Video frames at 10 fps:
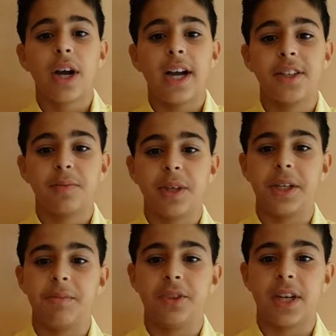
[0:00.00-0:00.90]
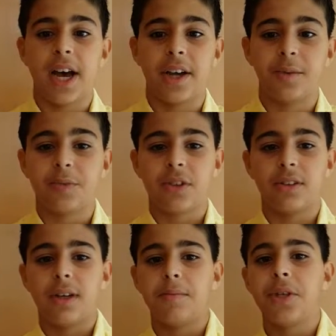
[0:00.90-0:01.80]
guys, my name is Adams
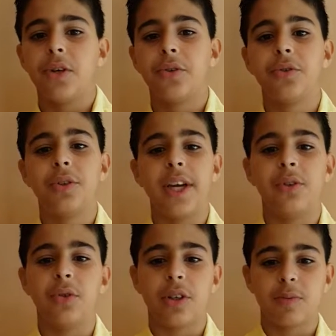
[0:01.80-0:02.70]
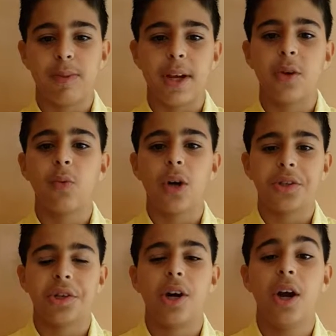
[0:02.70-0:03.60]
and I'm here today to explain
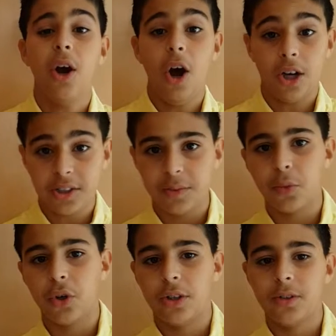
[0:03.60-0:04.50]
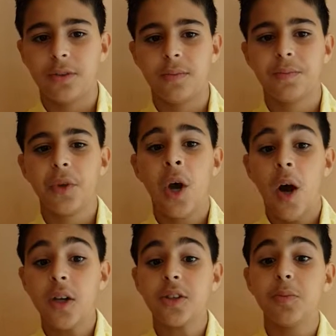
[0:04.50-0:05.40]
what are oxymorons.
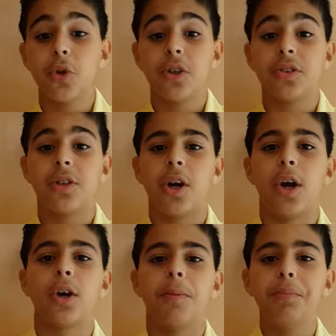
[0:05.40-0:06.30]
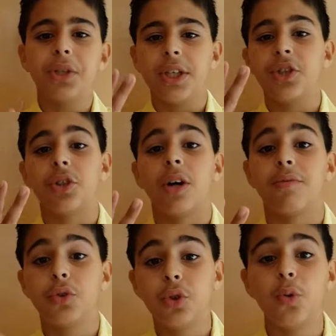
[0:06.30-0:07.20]
Oxymorons are a combination
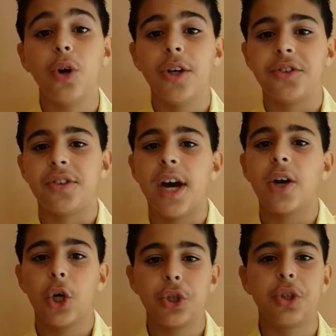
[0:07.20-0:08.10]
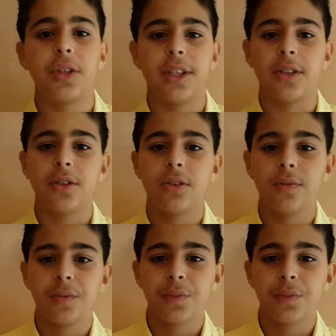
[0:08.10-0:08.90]
of two words that contradict.